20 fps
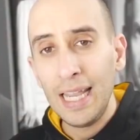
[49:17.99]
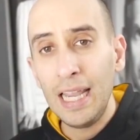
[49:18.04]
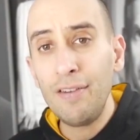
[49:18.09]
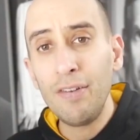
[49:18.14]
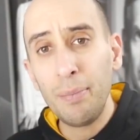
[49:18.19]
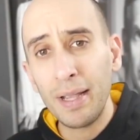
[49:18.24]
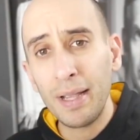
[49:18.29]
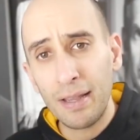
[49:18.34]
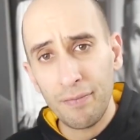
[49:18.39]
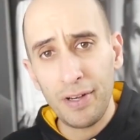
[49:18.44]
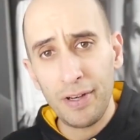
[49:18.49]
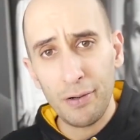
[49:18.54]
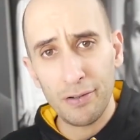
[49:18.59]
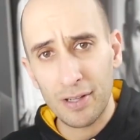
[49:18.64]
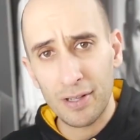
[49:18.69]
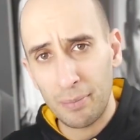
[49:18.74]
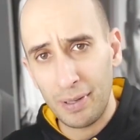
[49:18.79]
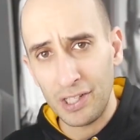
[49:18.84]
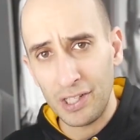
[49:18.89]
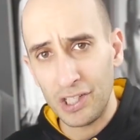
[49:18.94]
Even making
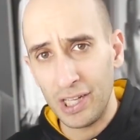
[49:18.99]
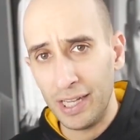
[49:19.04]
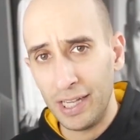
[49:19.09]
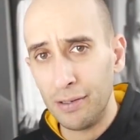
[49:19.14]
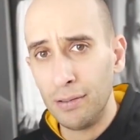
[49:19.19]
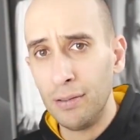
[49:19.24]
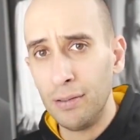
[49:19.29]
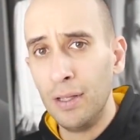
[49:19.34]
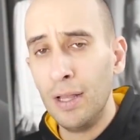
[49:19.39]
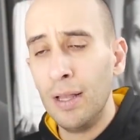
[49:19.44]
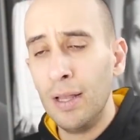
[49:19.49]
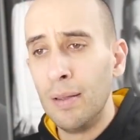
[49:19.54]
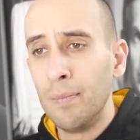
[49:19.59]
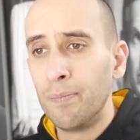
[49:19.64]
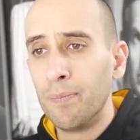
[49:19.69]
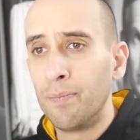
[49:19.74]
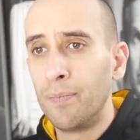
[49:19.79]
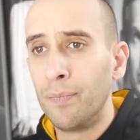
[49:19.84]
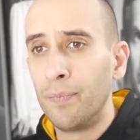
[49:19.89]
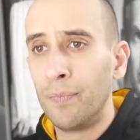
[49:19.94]
videos on my channel,
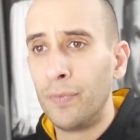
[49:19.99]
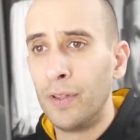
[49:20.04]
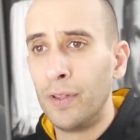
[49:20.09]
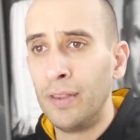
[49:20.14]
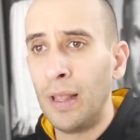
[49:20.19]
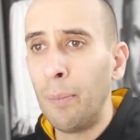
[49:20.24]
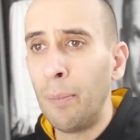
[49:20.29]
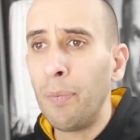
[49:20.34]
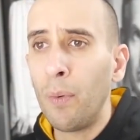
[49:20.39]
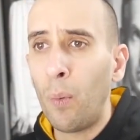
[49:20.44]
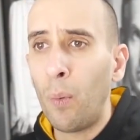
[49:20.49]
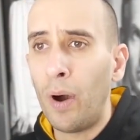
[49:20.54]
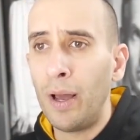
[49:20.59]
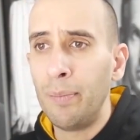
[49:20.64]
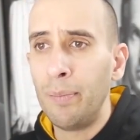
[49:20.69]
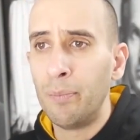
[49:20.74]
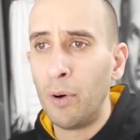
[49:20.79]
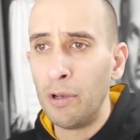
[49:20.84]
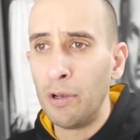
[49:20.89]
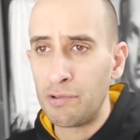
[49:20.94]
the number
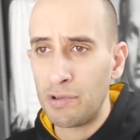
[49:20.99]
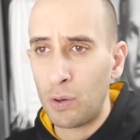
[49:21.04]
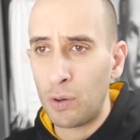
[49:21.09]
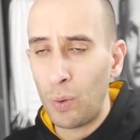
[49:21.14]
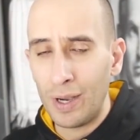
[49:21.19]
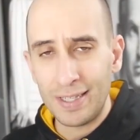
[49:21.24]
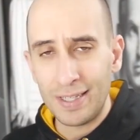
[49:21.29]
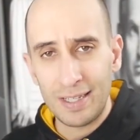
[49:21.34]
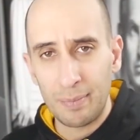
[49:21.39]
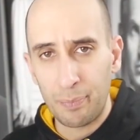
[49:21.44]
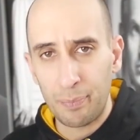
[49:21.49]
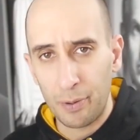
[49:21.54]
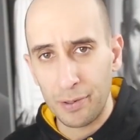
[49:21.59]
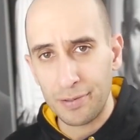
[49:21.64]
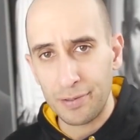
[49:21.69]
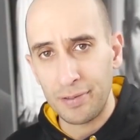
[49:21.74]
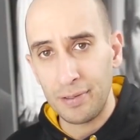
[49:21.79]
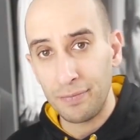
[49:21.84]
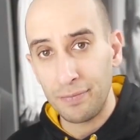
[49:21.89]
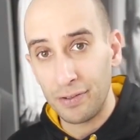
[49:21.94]
one most requested
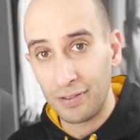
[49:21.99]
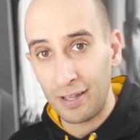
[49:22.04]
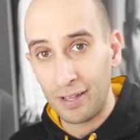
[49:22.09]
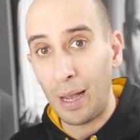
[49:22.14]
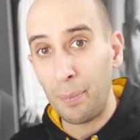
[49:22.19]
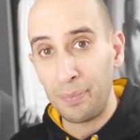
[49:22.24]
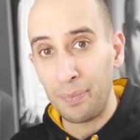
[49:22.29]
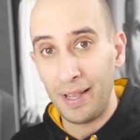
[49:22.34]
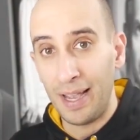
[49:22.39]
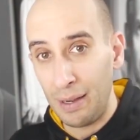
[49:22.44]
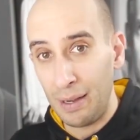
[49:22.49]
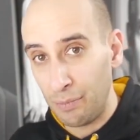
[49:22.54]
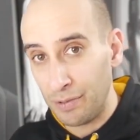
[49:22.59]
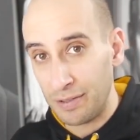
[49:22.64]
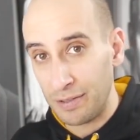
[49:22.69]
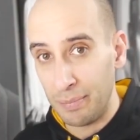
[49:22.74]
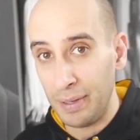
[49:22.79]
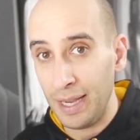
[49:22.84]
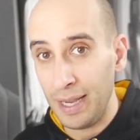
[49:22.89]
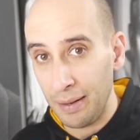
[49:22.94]
person for top ten
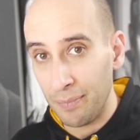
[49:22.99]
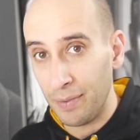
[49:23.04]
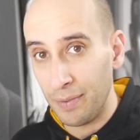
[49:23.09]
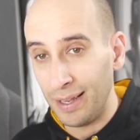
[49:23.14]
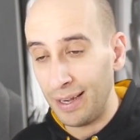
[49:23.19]
was me.